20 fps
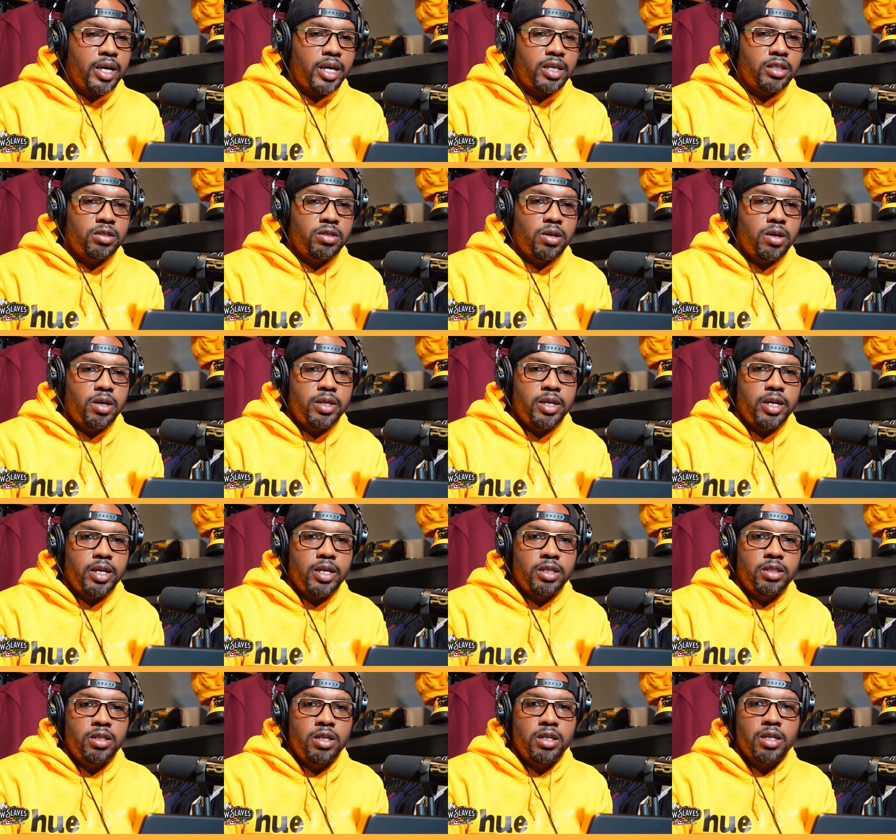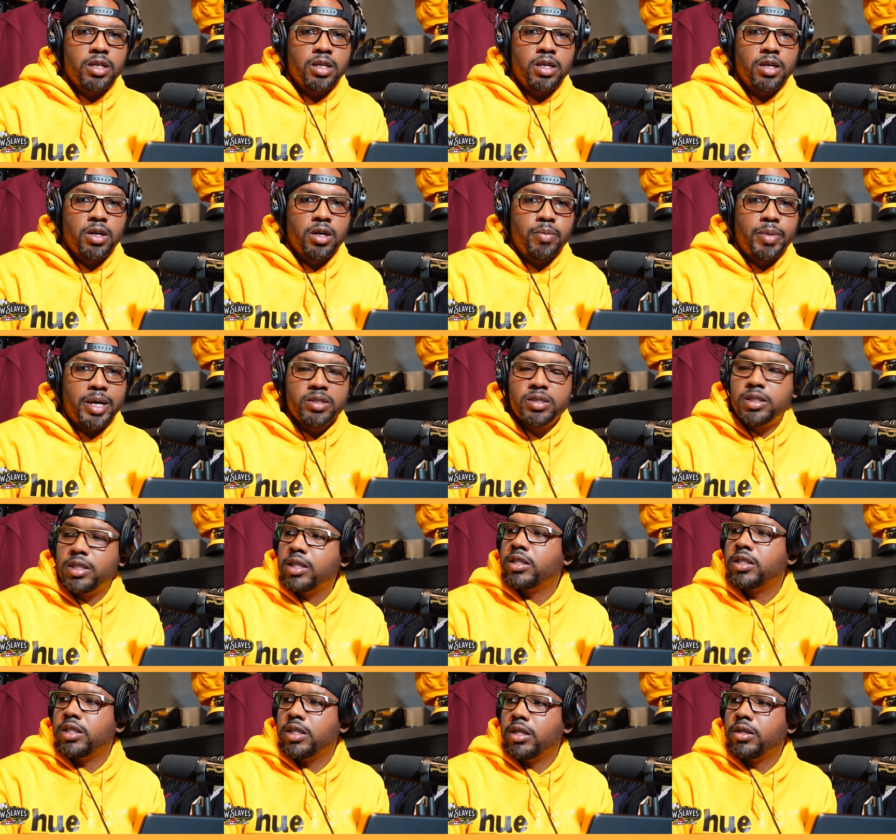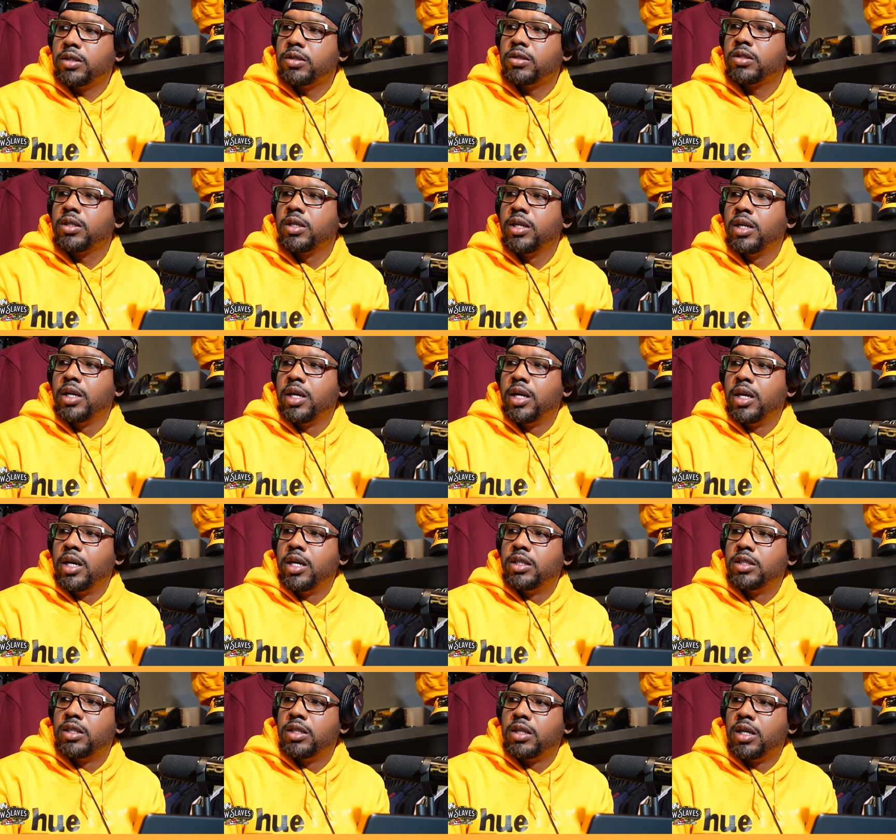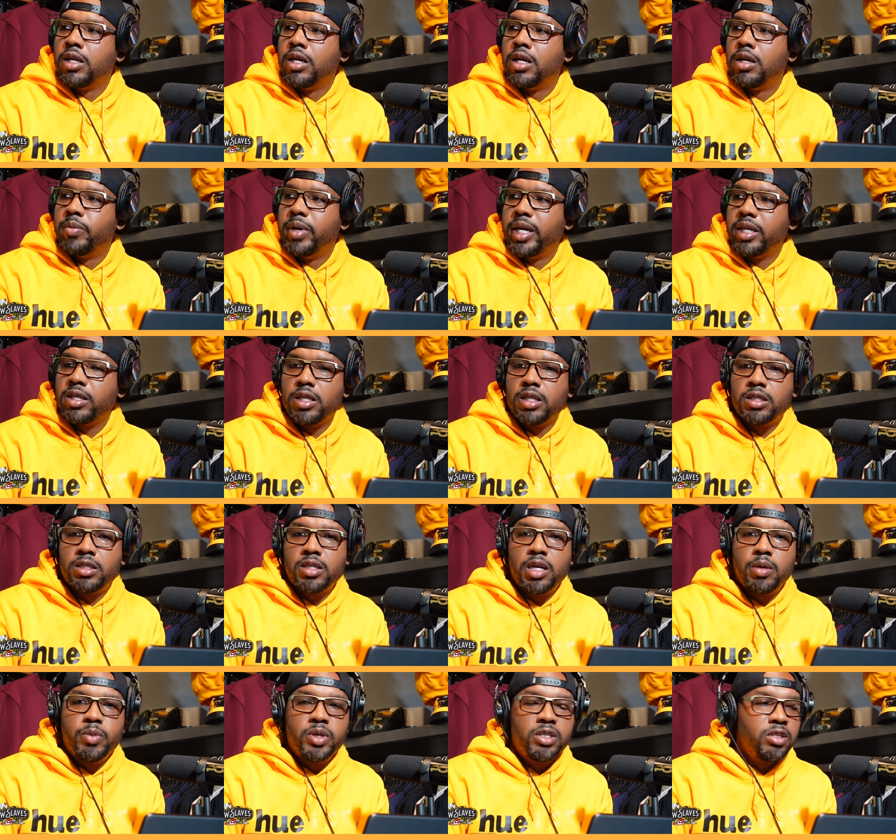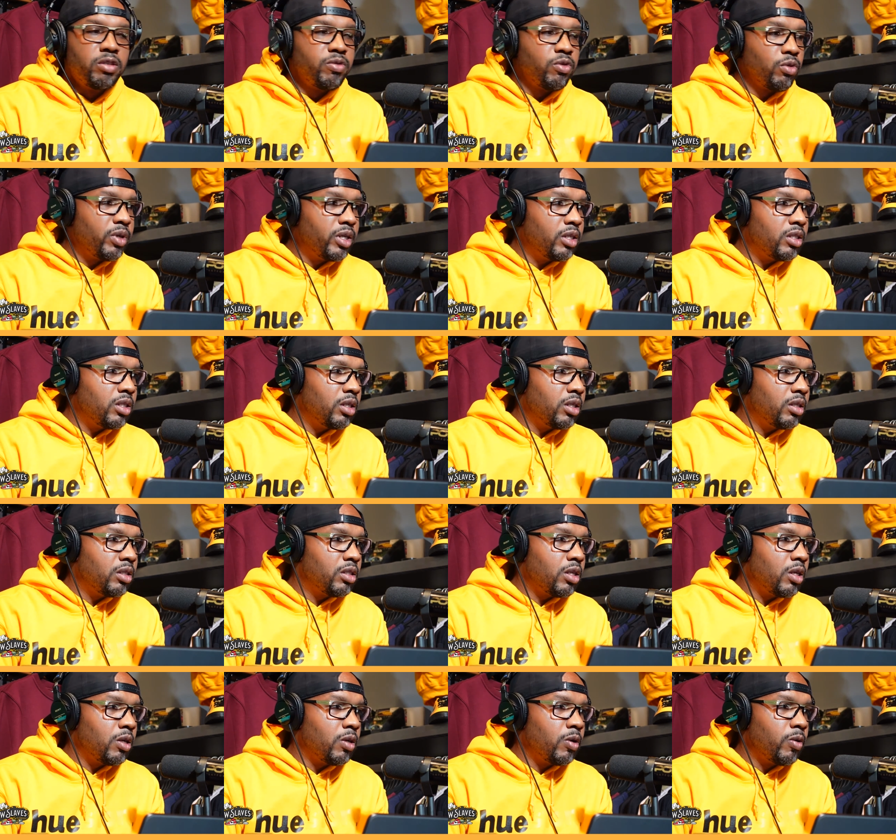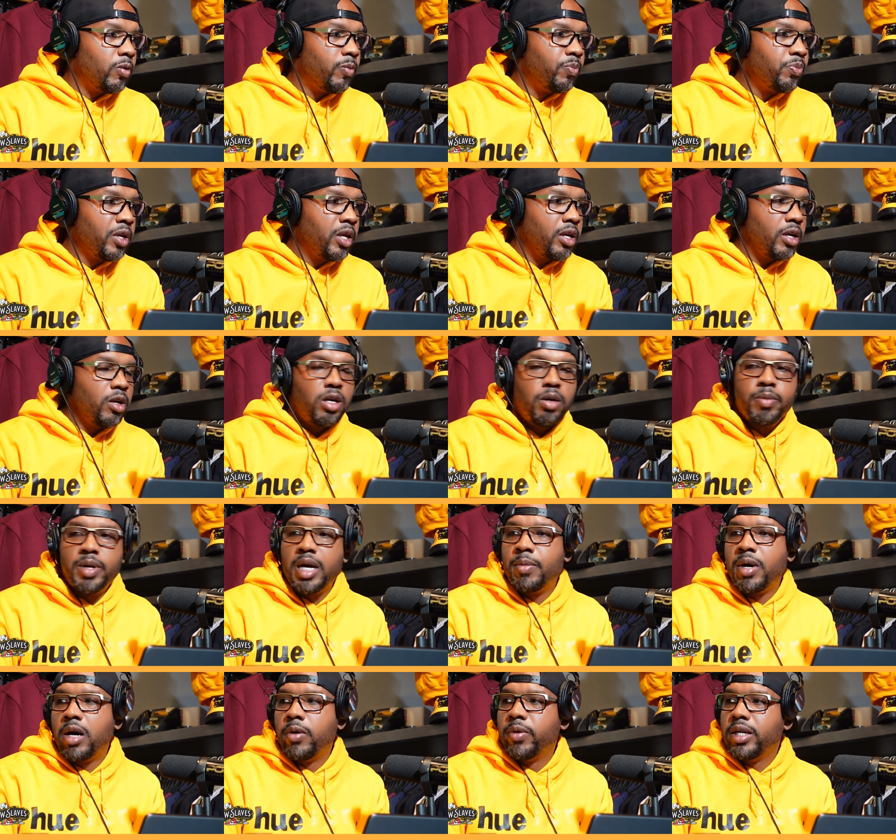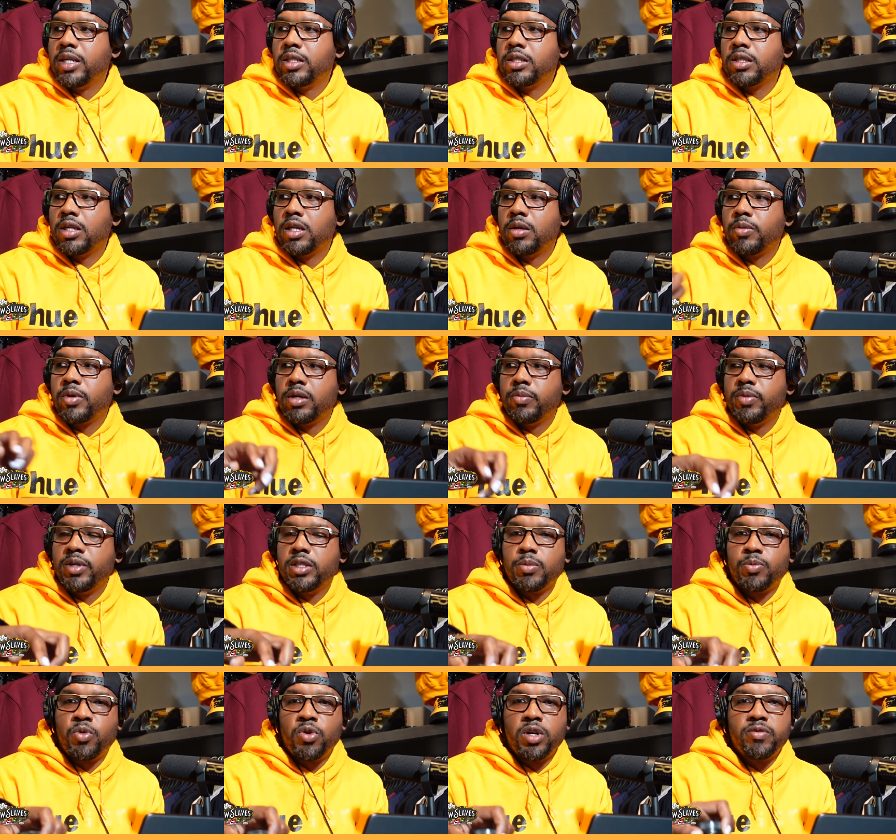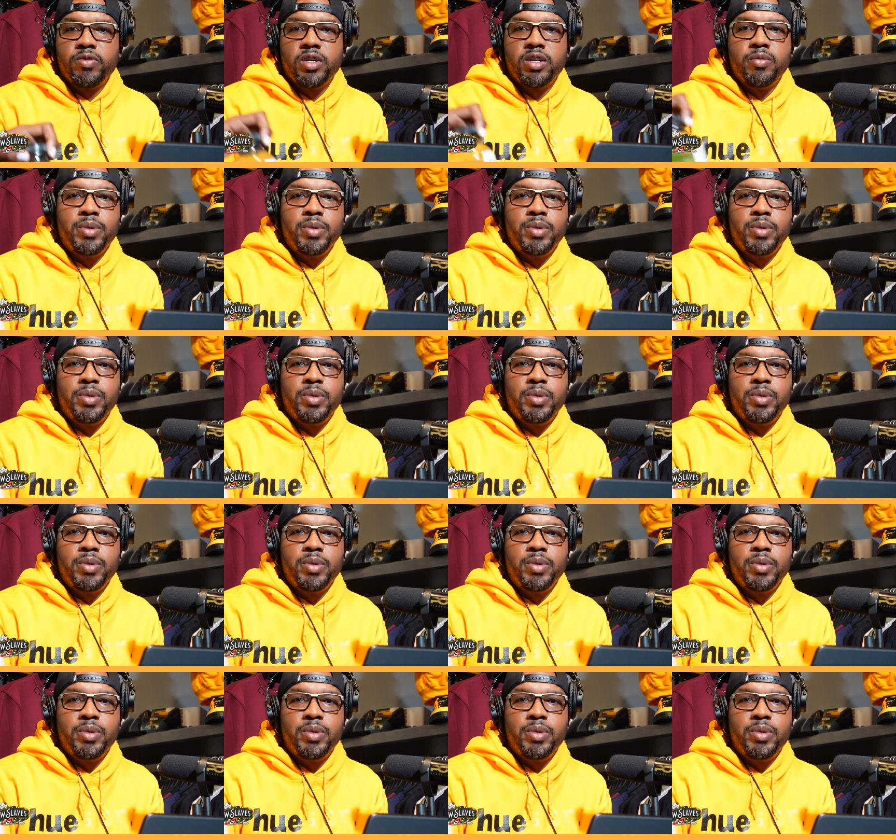I saw that it took her about six years to wow. um, make this come into fruition. So, you know, I mean, I'm always um, going to be supportive Crazy.